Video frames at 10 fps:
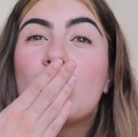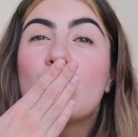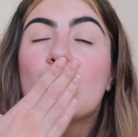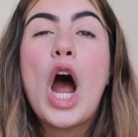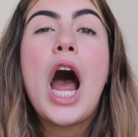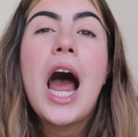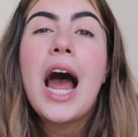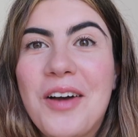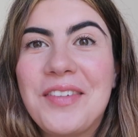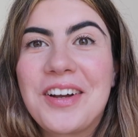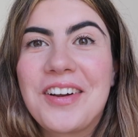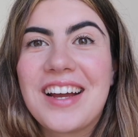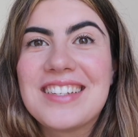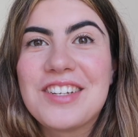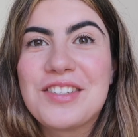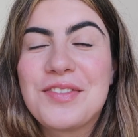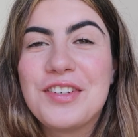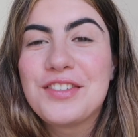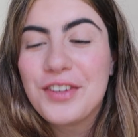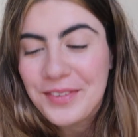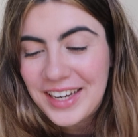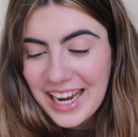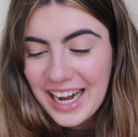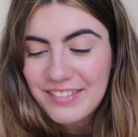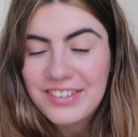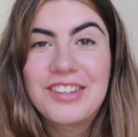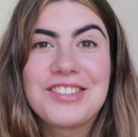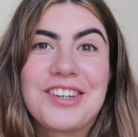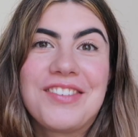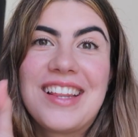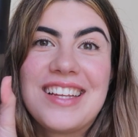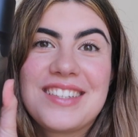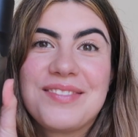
Mwah! Oh my god, guys, I just finished filming and I forgot to talk about this.